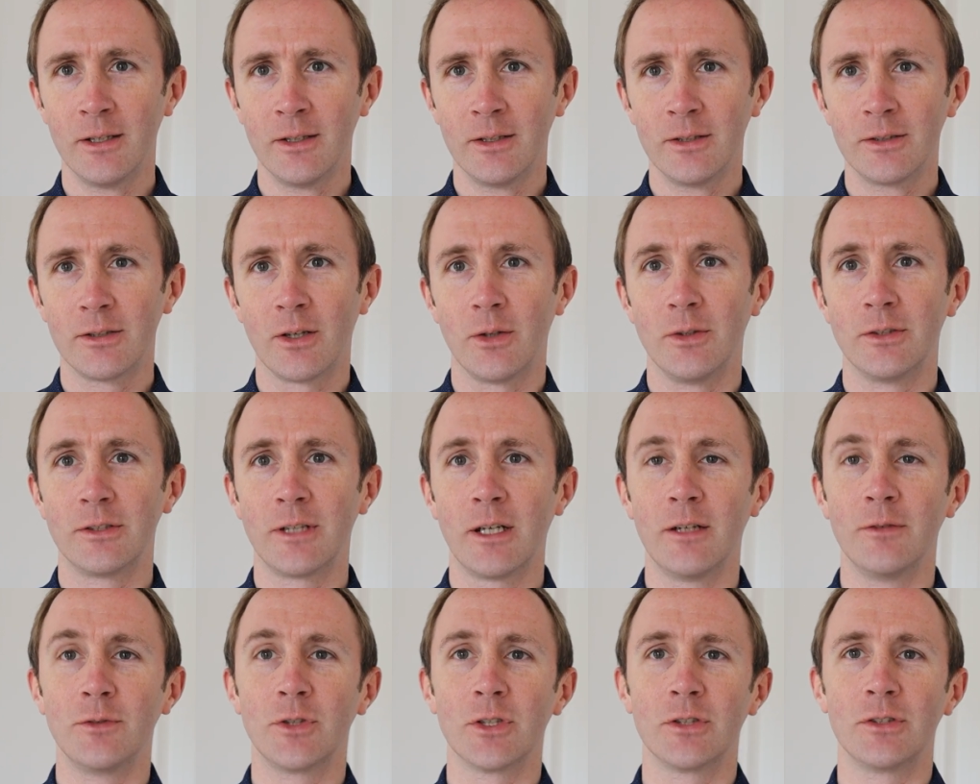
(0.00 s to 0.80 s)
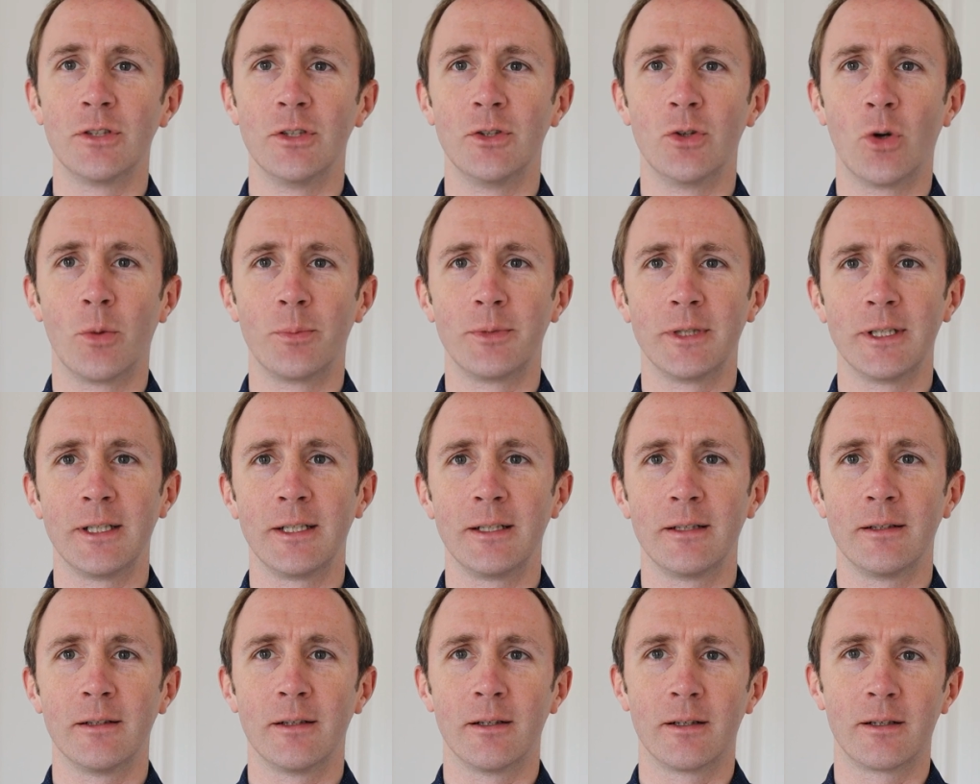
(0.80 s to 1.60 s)
So instead of just
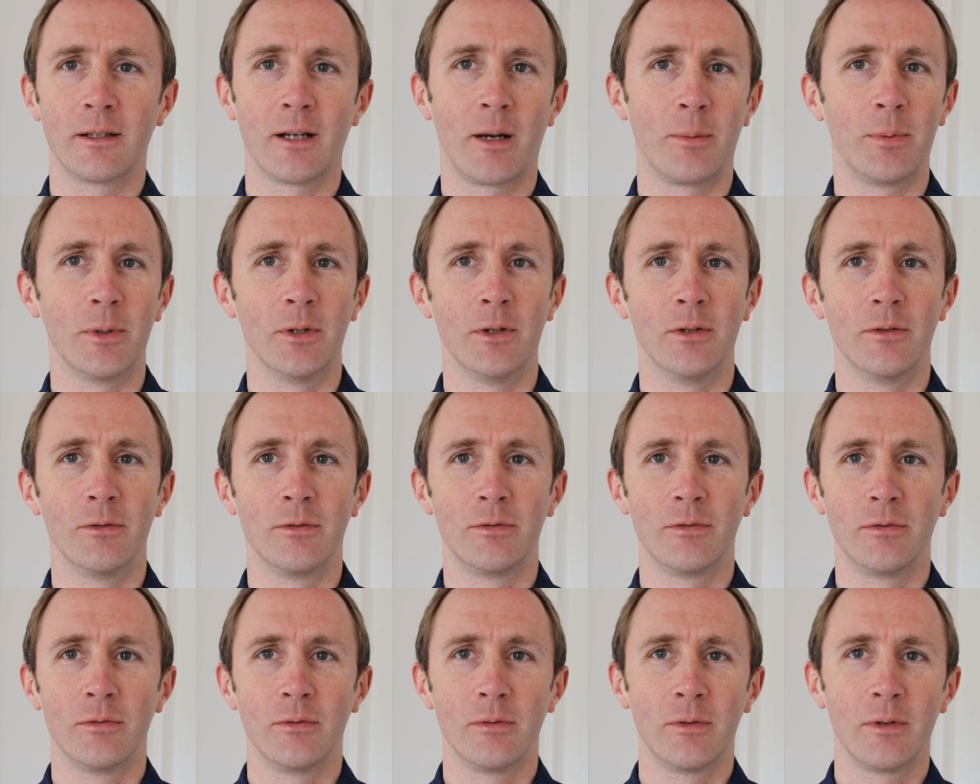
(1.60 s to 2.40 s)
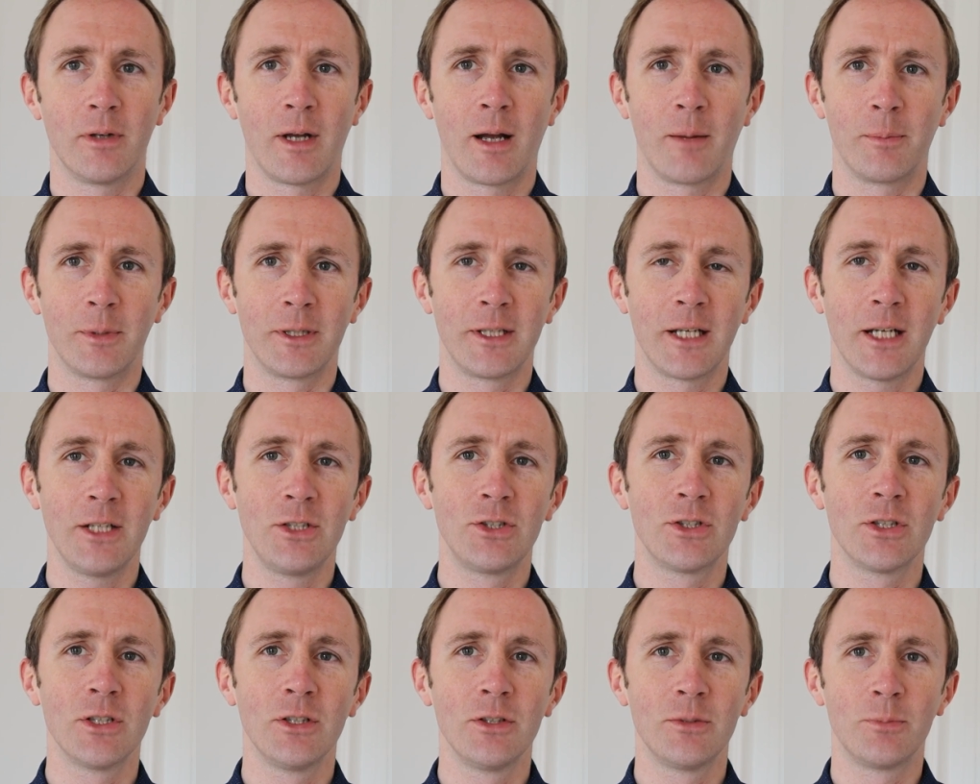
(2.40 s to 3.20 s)
adopting a couple of
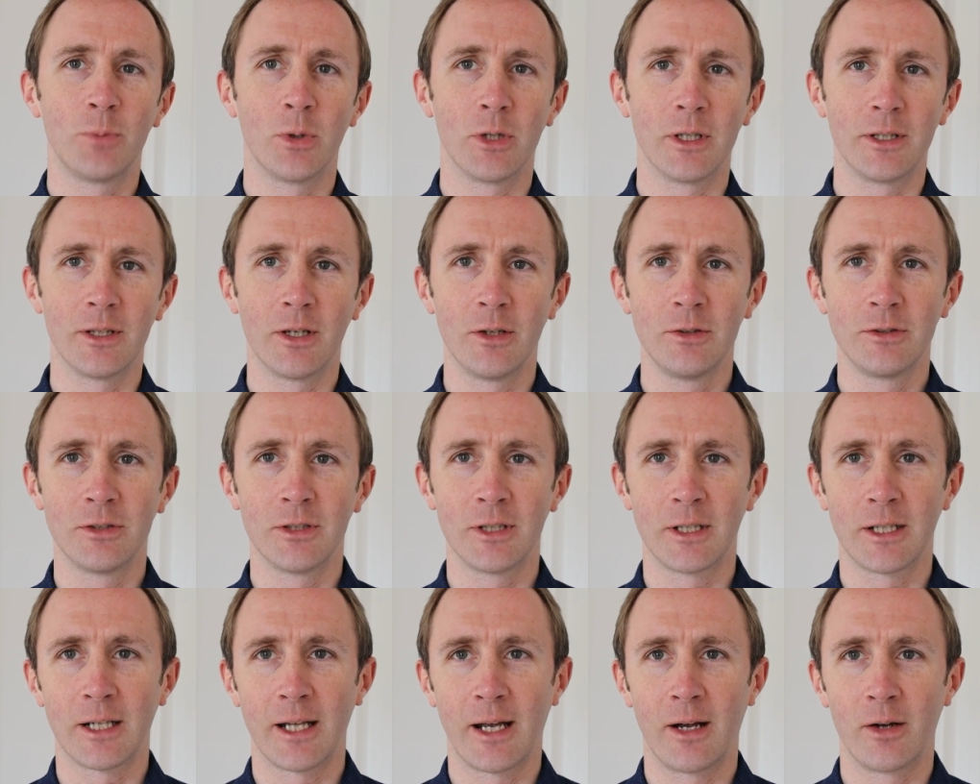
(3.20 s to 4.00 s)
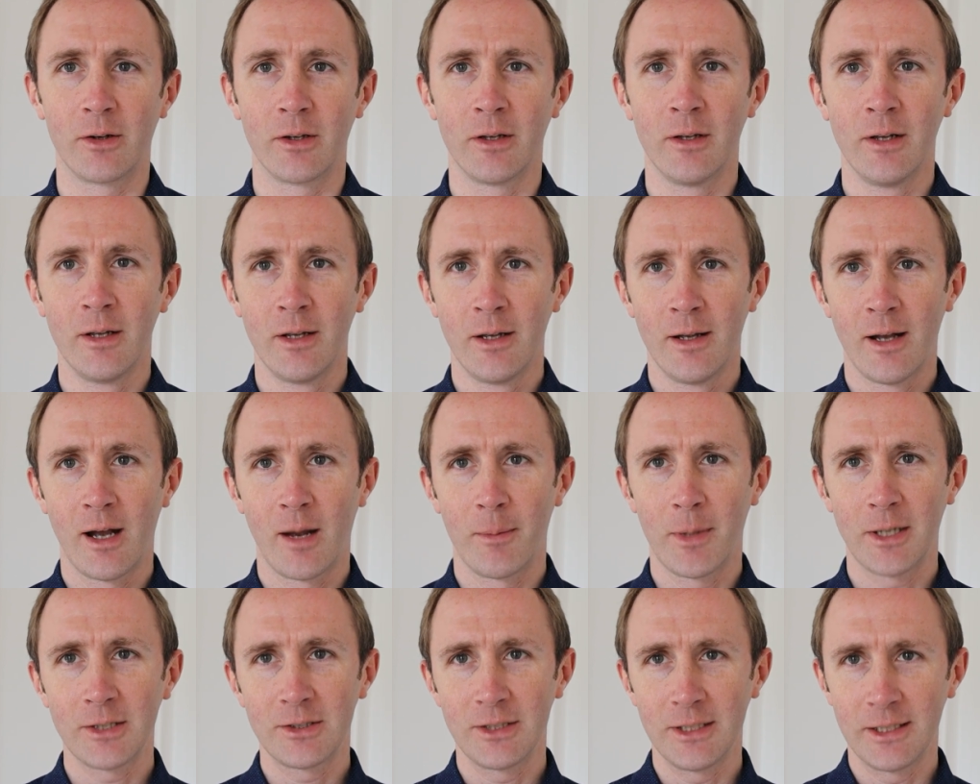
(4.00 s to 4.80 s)
applications, putting those in the cloud,
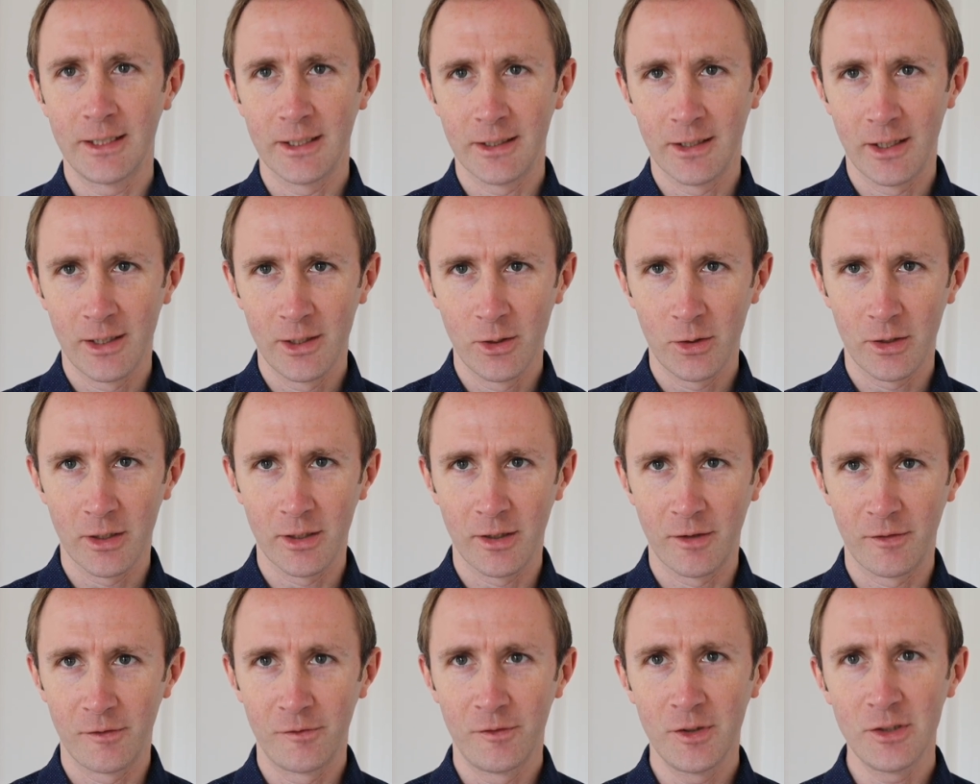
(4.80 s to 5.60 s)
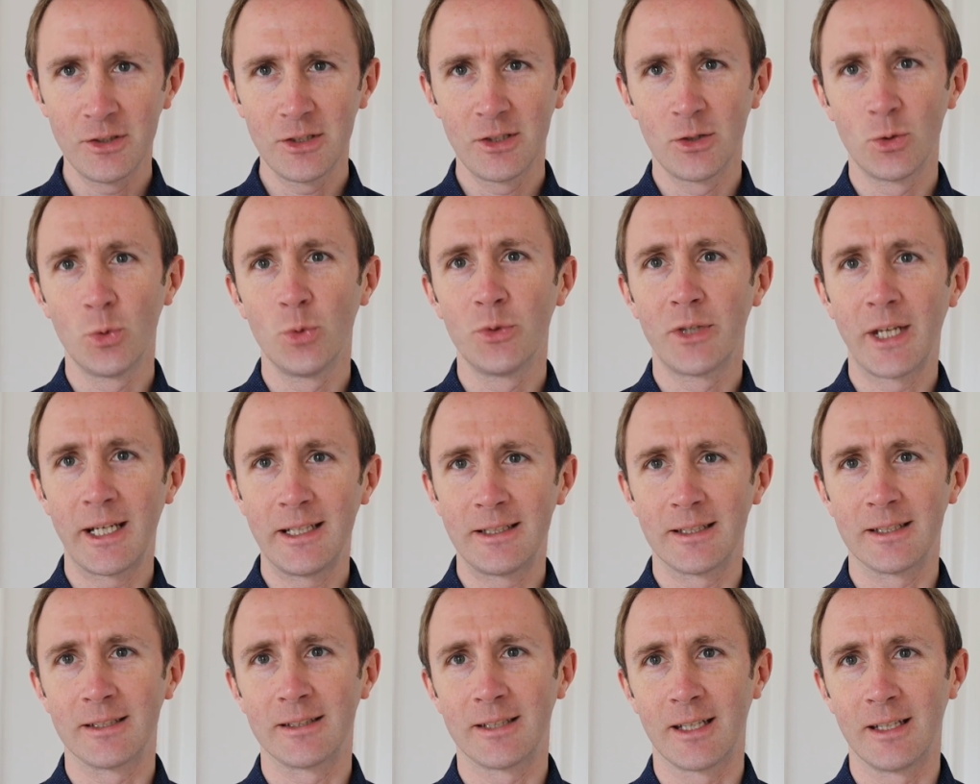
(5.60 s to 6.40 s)
I'm actually going to look at a physical
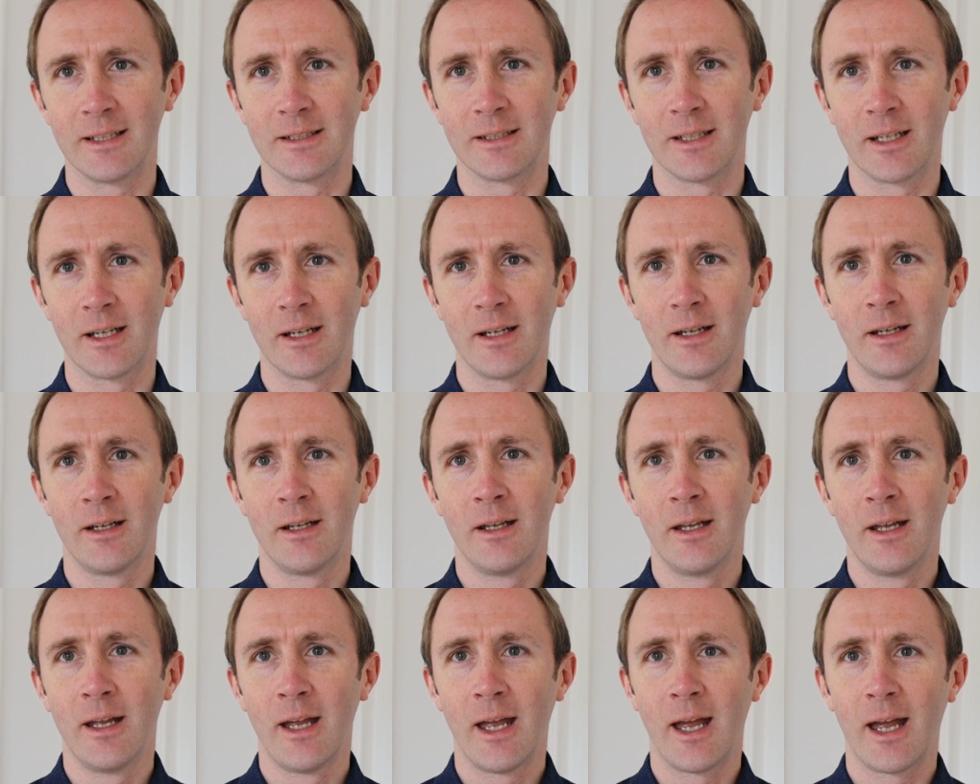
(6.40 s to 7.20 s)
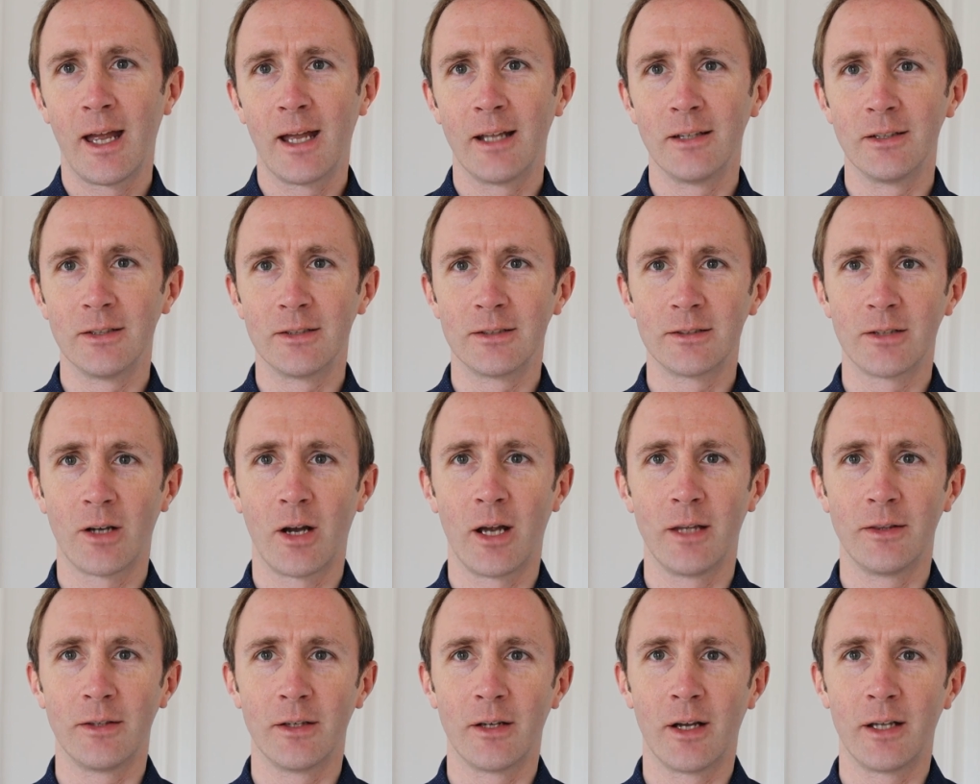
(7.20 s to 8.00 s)
data center and
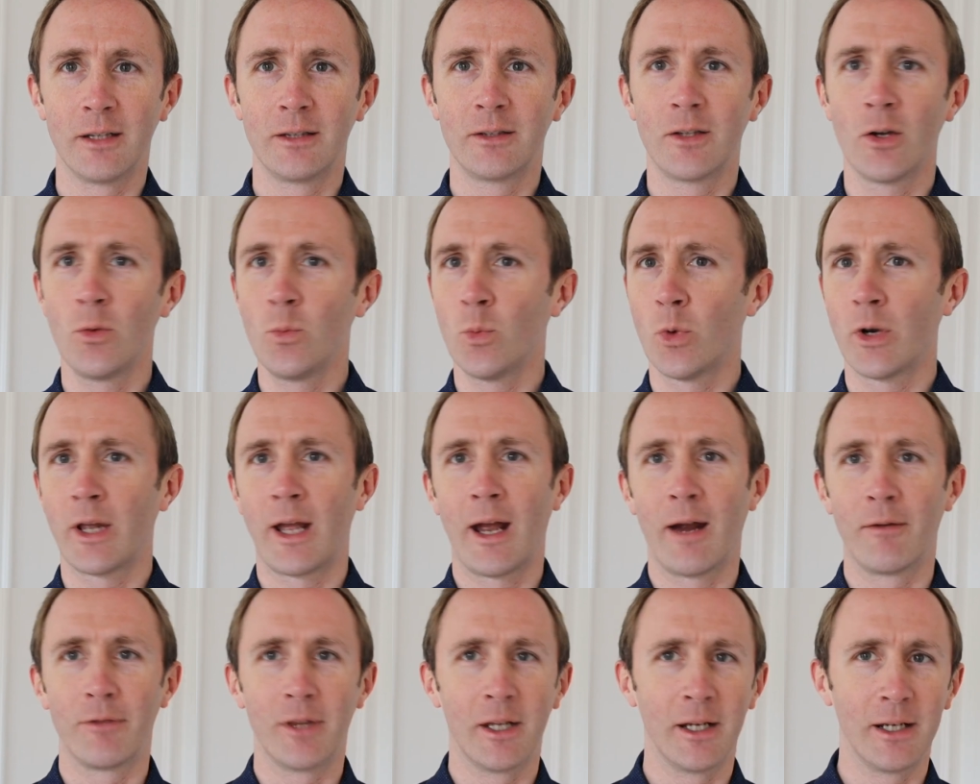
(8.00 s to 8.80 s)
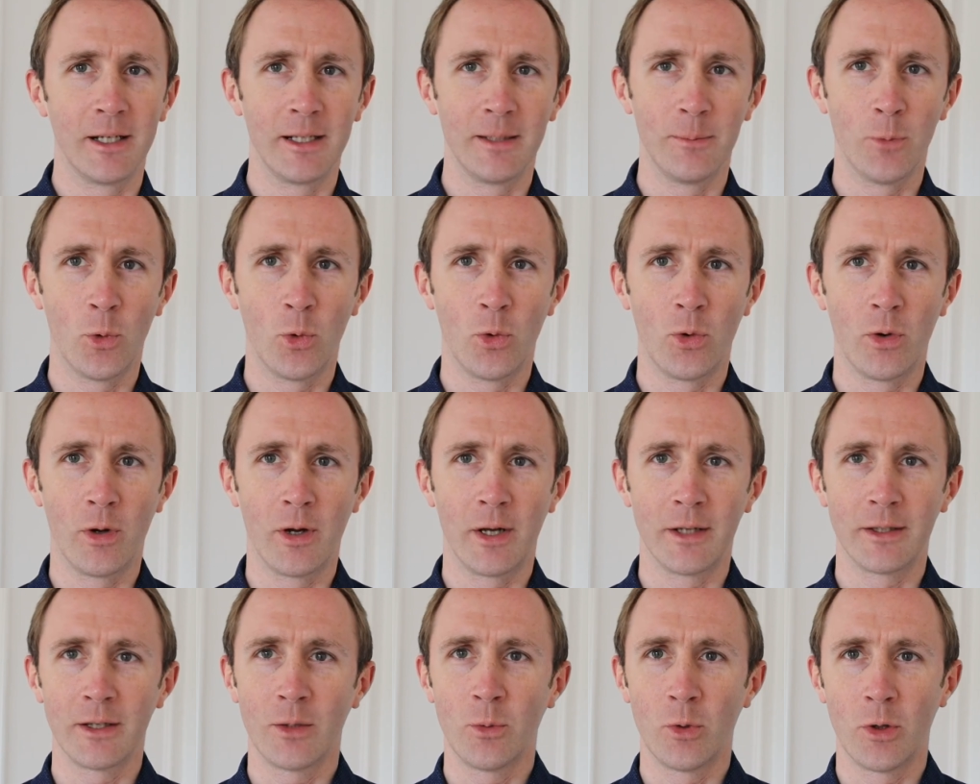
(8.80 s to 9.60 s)
decide that I don't want to have that anymore.
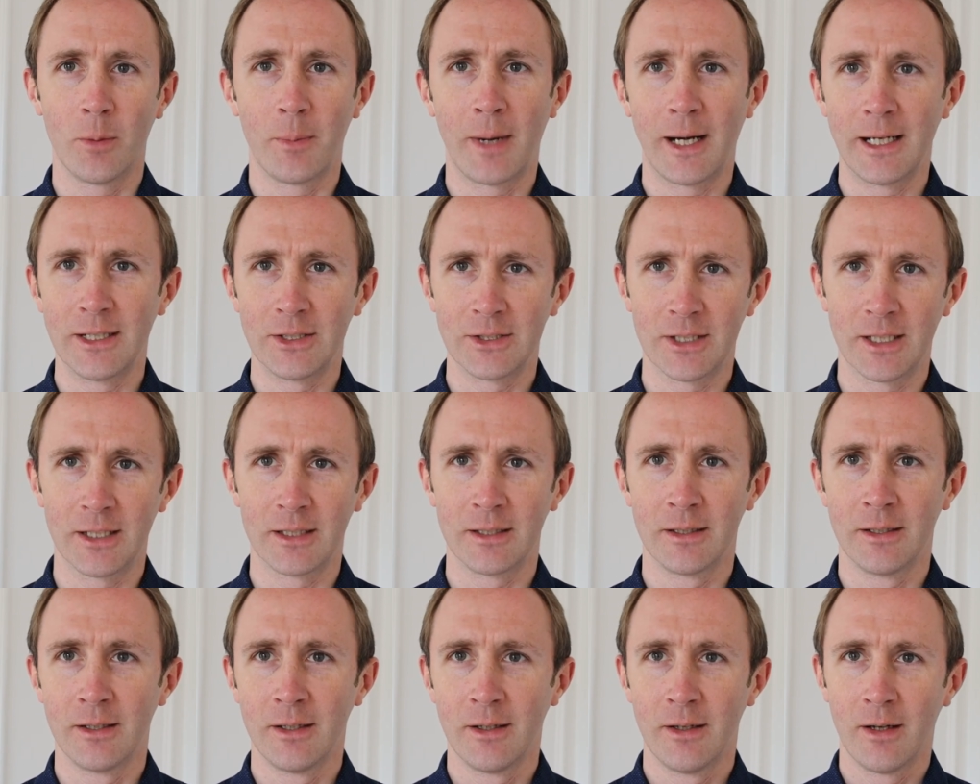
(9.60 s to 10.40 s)
I don't want to manage it.